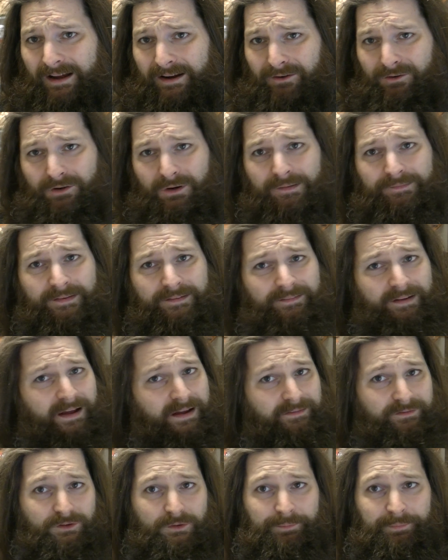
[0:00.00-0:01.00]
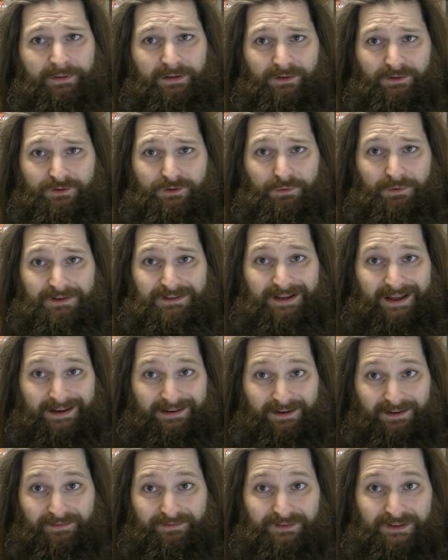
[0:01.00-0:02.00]
I don't know if I've ever been to a 10
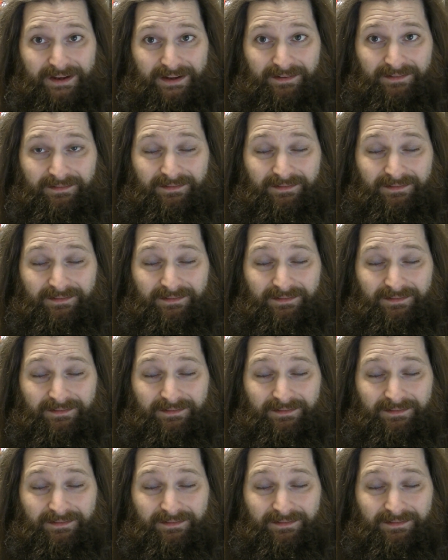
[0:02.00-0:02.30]
out of 10.